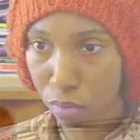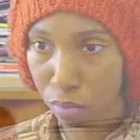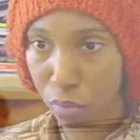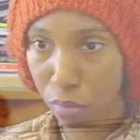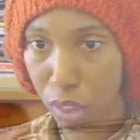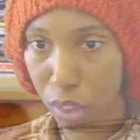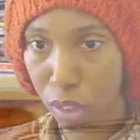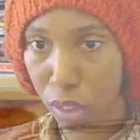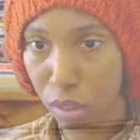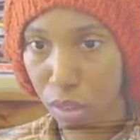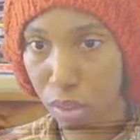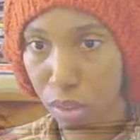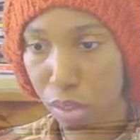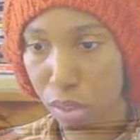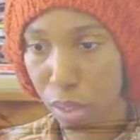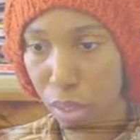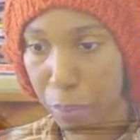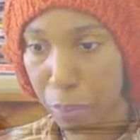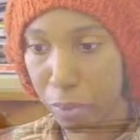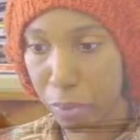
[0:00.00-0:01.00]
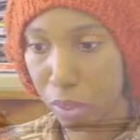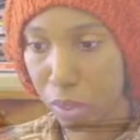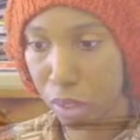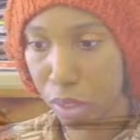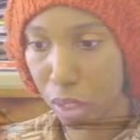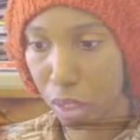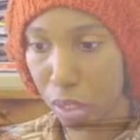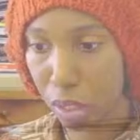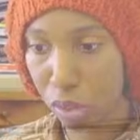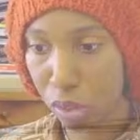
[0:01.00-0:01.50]
Making the top of this
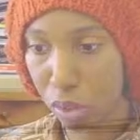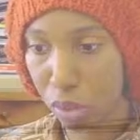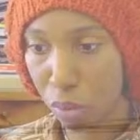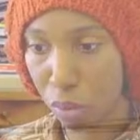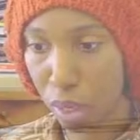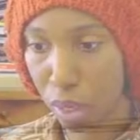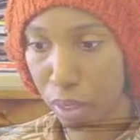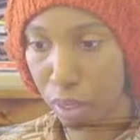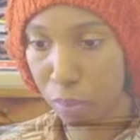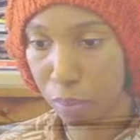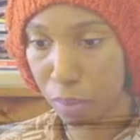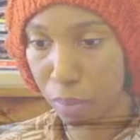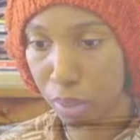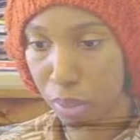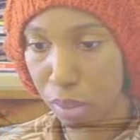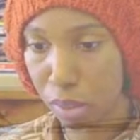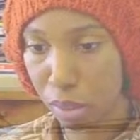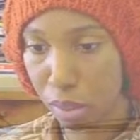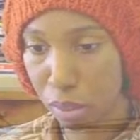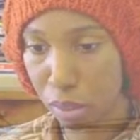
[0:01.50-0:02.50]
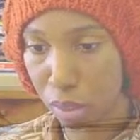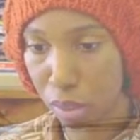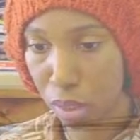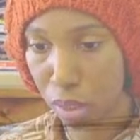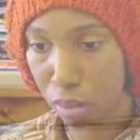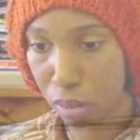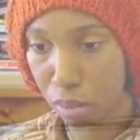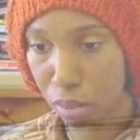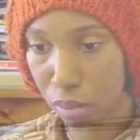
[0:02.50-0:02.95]
gauge. So I can basically